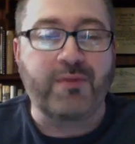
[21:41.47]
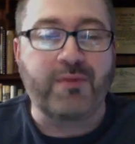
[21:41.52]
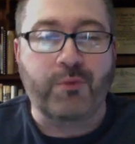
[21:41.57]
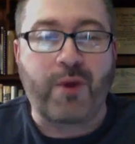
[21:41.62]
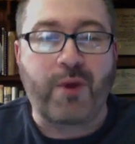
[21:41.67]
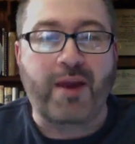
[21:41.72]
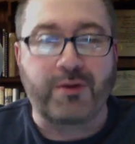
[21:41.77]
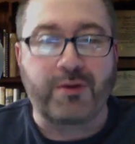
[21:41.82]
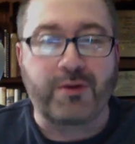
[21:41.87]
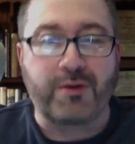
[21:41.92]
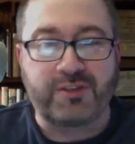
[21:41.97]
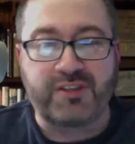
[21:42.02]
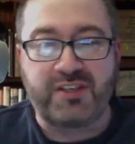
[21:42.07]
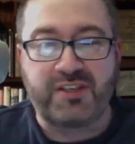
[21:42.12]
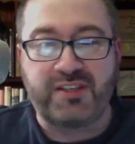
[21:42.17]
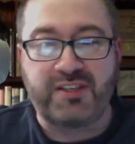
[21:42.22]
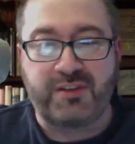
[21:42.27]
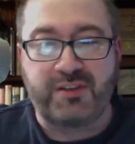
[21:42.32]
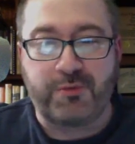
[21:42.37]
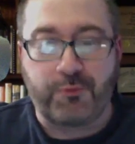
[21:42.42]
the regular
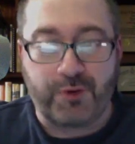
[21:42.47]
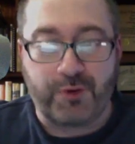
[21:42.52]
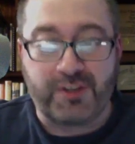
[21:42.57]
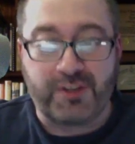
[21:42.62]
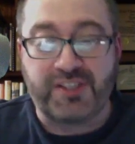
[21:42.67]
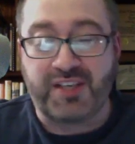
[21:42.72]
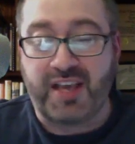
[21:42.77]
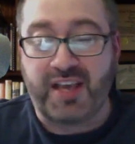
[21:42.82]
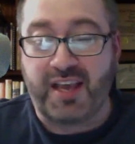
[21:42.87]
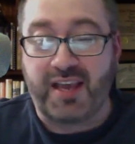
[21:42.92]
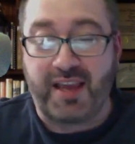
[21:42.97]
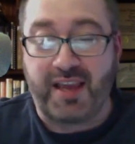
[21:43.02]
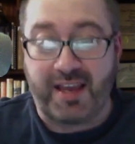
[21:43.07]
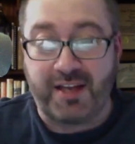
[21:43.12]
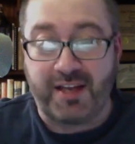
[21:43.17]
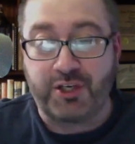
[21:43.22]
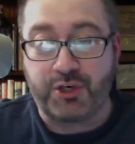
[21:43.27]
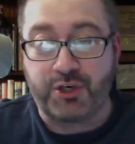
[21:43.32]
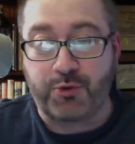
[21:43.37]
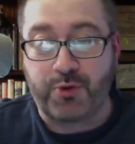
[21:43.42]
season, risking
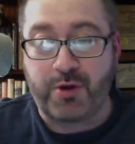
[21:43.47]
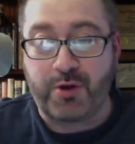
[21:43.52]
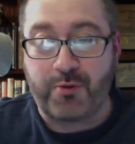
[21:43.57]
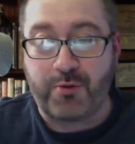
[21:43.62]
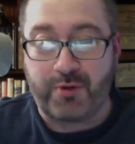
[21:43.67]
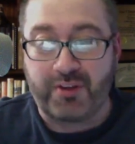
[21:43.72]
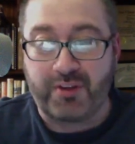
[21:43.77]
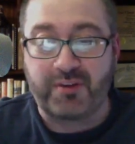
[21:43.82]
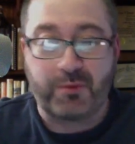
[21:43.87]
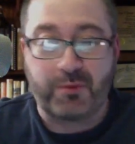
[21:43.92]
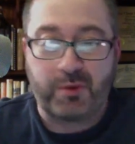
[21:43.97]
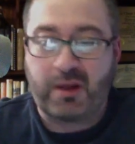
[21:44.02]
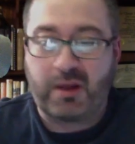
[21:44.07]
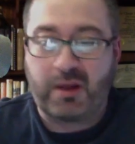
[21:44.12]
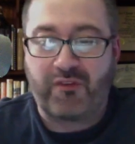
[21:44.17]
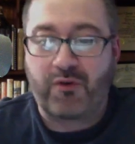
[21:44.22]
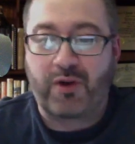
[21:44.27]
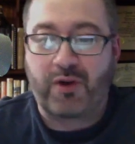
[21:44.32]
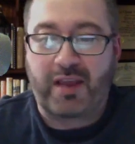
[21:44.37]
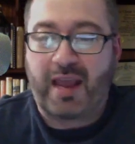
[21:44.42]
injury,
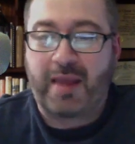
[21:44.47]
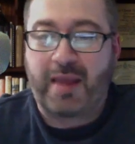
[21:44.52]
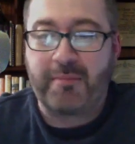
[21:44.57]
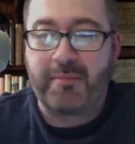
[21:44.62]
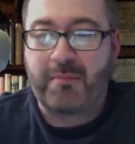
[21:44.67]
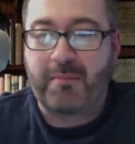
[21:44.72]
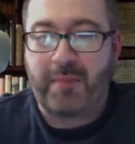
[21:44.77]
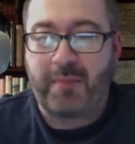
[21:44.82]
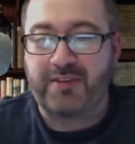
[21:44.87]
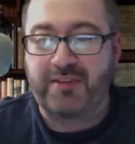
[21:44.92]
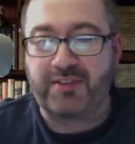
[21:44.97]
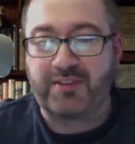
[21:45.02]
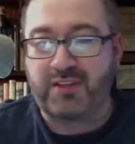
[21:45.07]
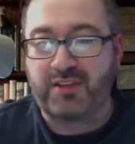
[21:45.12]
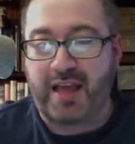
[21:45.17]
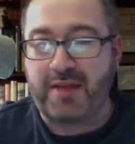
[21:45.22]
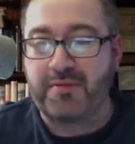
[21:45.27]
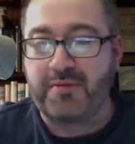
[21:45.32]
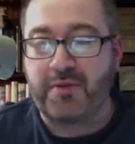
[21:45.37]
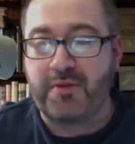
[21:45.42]
for a game that basically
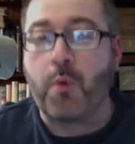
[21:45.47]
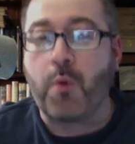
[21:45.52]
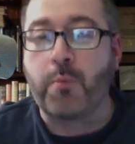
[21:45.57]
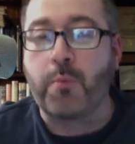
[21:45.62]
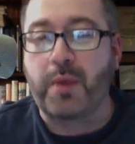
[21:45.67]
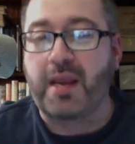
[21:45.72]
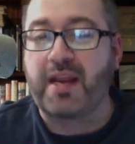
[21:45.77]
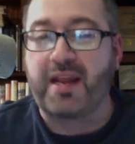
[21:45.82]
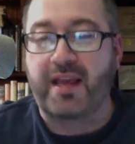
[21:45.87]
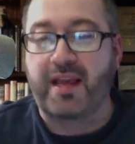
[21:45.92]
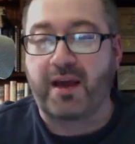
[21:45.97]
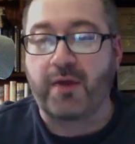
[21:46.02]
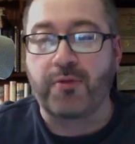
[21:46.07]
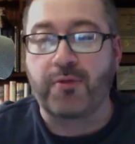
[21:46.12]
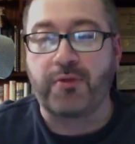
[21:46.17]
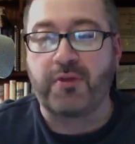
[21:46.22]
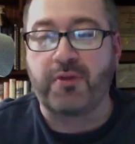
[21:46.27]
had no meaning other than